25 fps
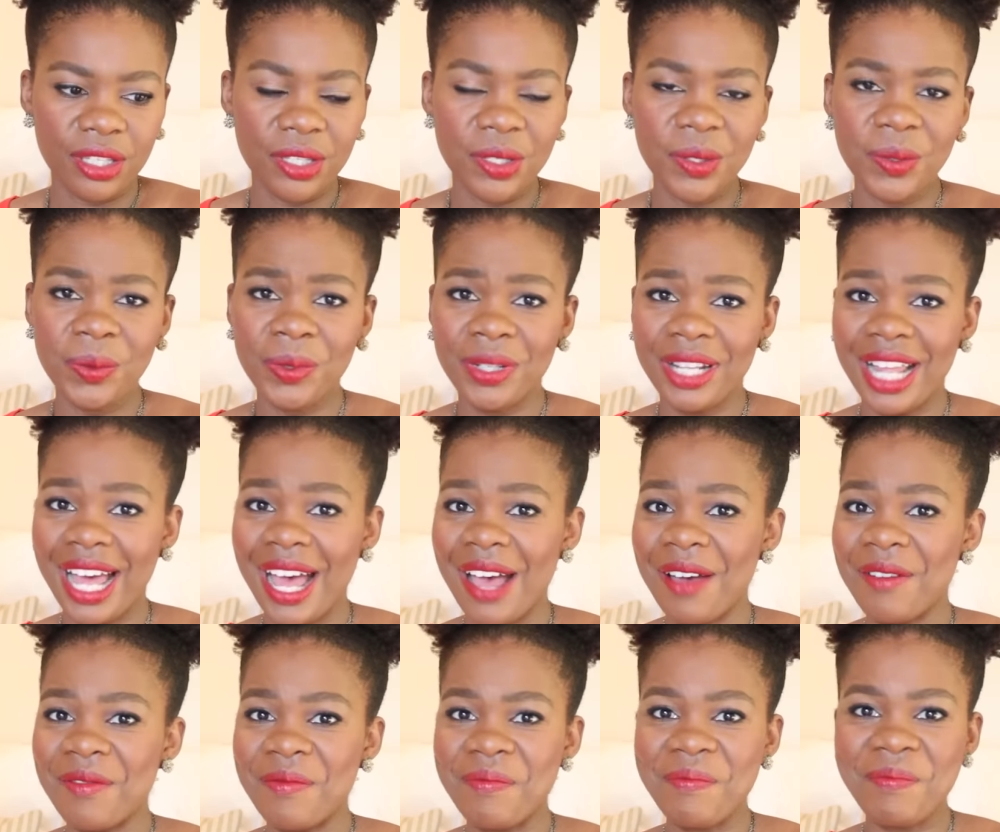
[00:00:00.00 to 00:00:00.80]
you will
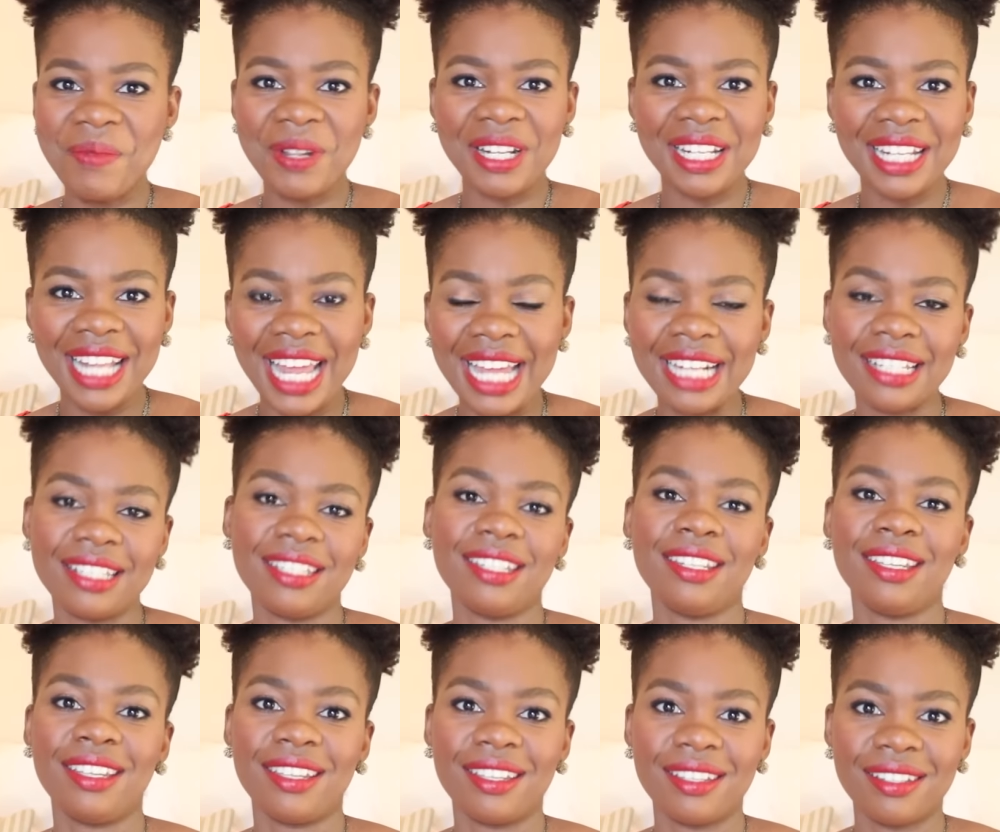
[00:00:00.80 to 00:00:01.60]
have
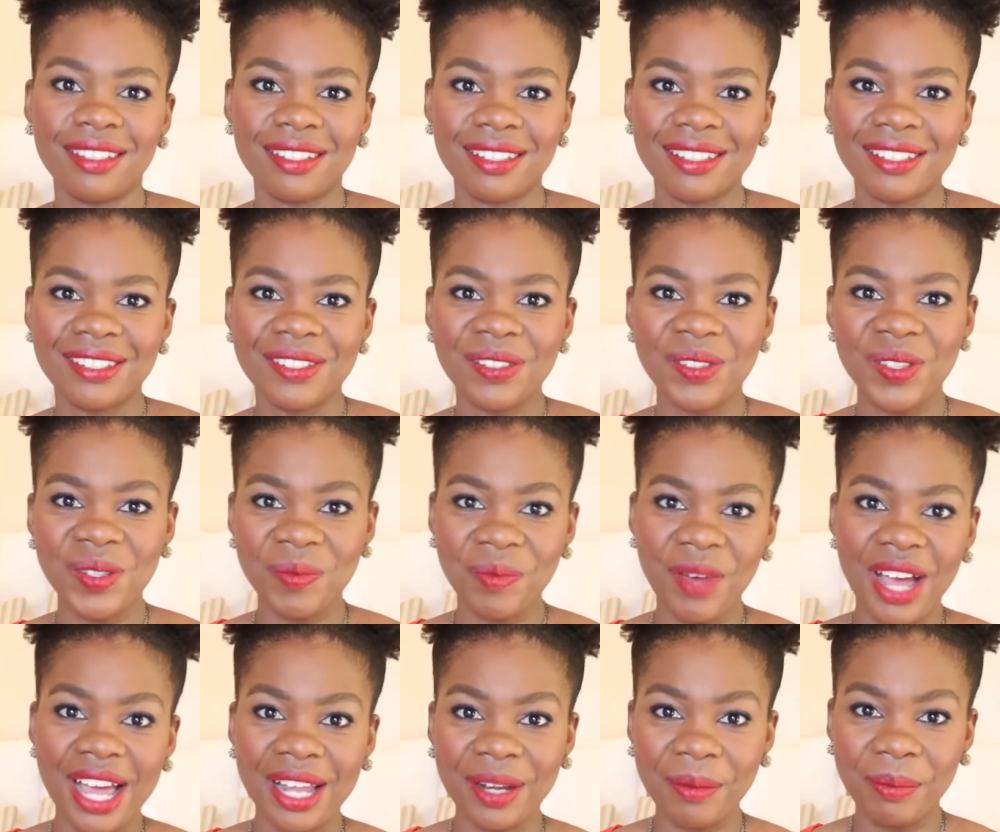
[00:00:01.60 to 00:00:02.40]
plenty to
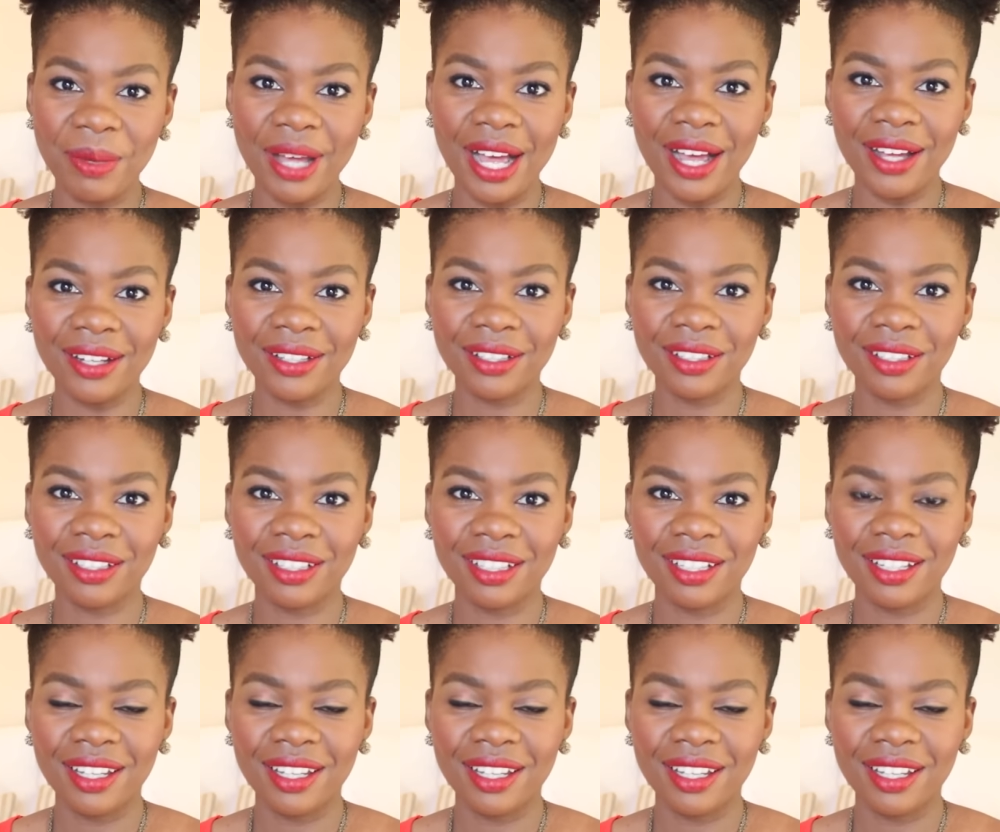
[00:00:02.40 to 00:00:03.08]
smile about.